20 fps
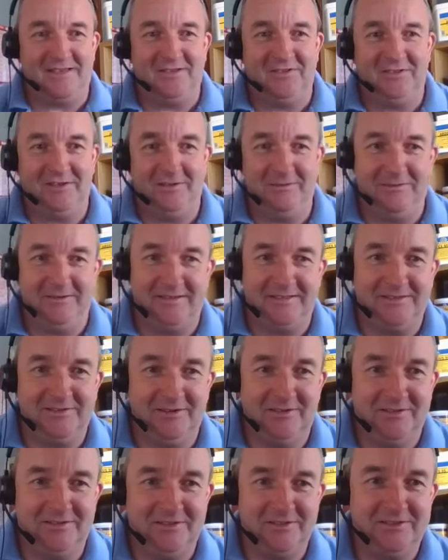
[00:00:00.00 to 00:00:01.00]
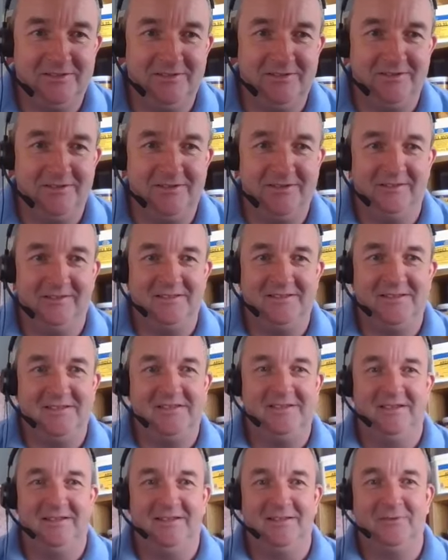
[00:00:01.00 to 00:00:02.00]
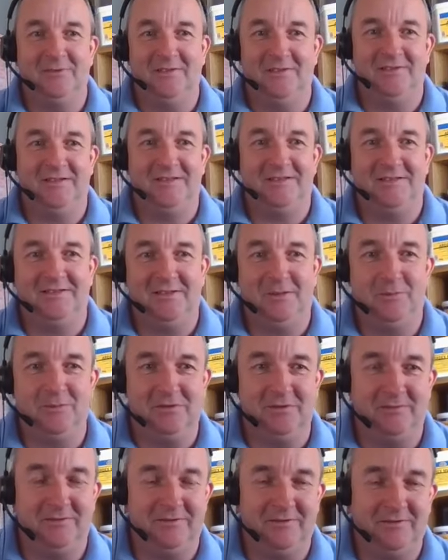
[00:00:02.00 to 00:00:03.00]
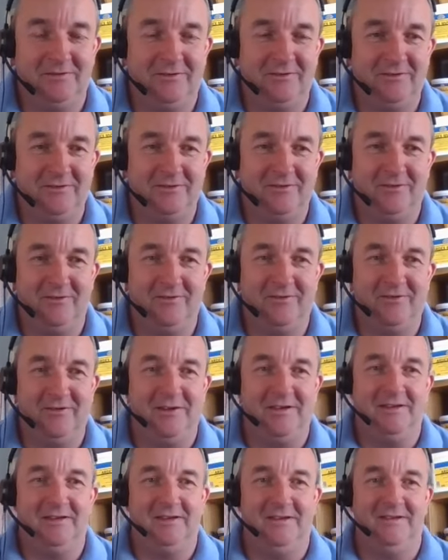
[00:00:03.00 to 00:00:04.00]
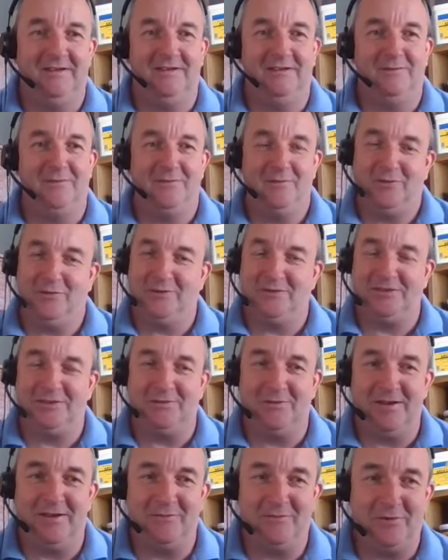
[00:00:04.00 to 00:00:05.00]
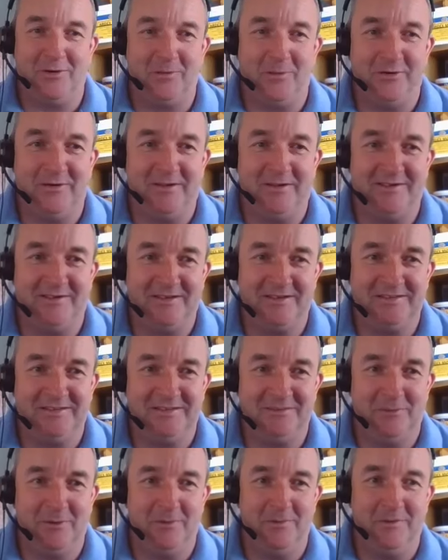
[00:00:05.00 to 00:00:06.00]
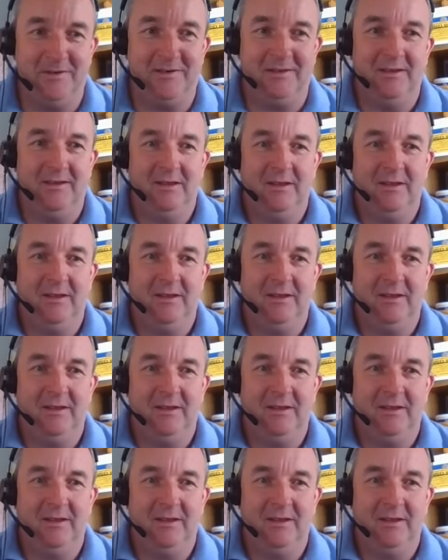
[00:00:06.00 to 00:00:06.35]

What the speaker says: tube and it turns a certain colour to tell us whether it's gypsum or concrete. Unfortunately, we haven't got one at Ardex at the moment.